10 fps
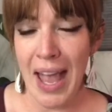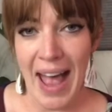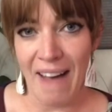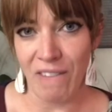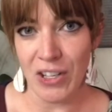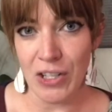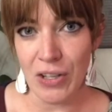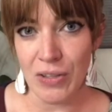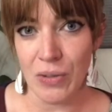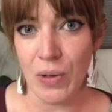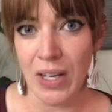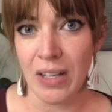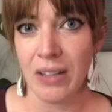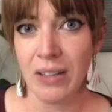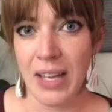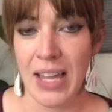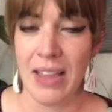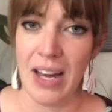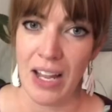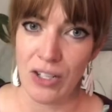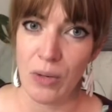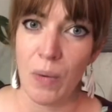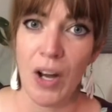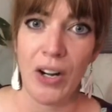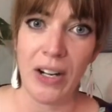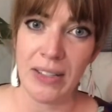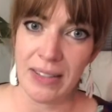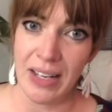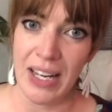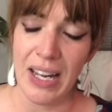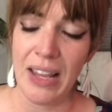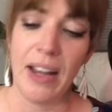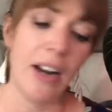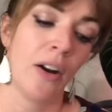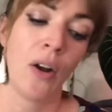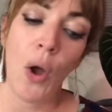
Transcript: 1/2 inch of the soil, and then as you water, it's going to get in there.